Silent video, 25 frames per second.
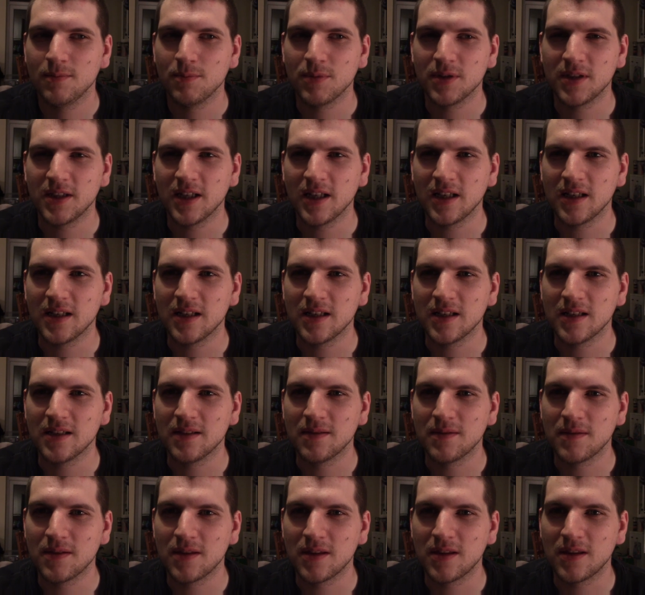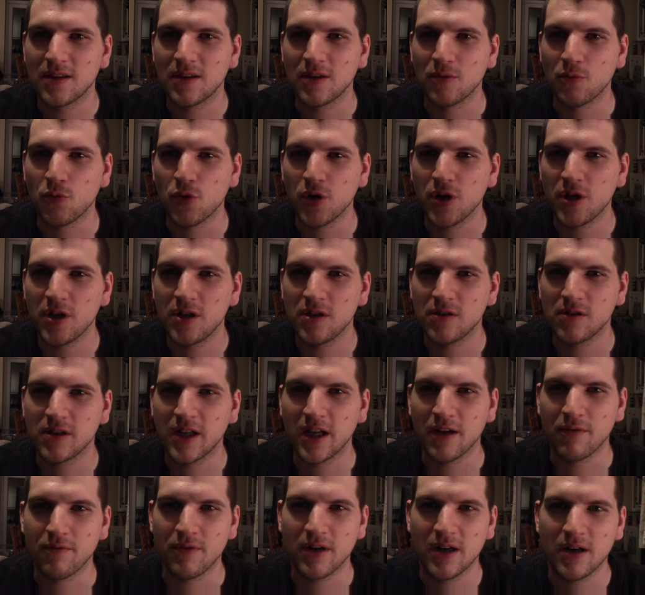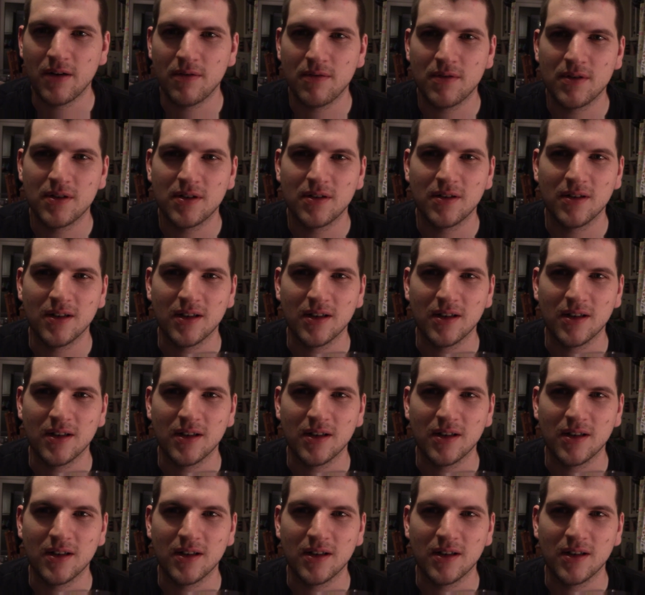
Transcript: but then the word will get round,